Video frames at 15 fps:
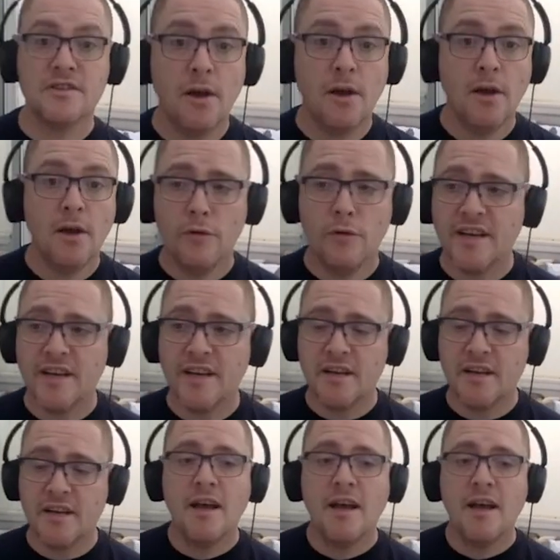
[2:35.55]
or indeed
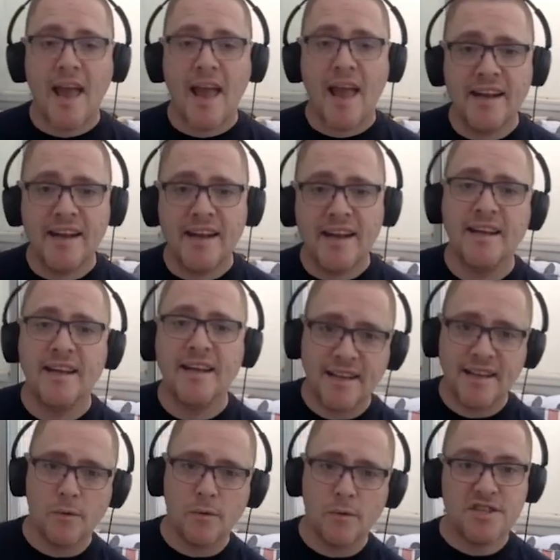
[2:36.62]
any
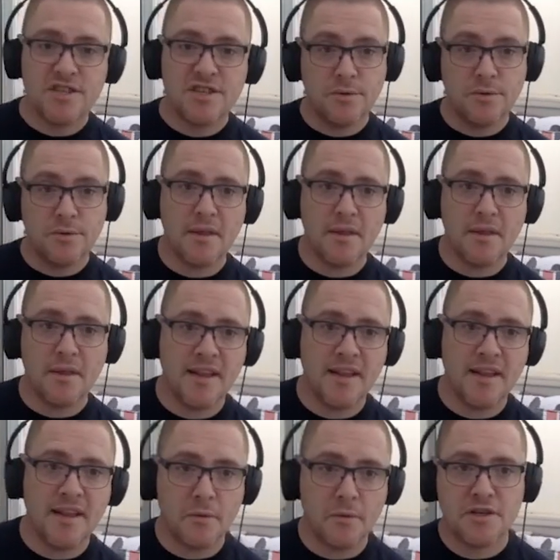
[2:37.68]
language to another
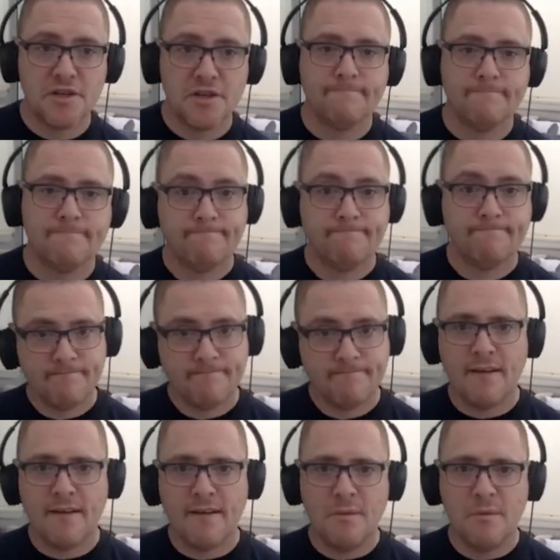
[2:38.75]
language. Have
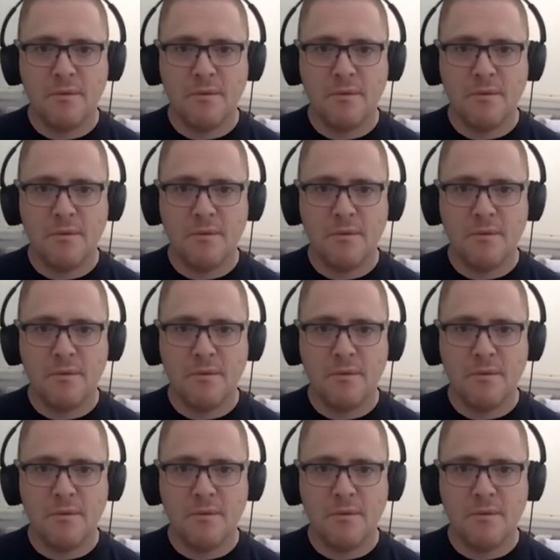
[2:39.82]
fun with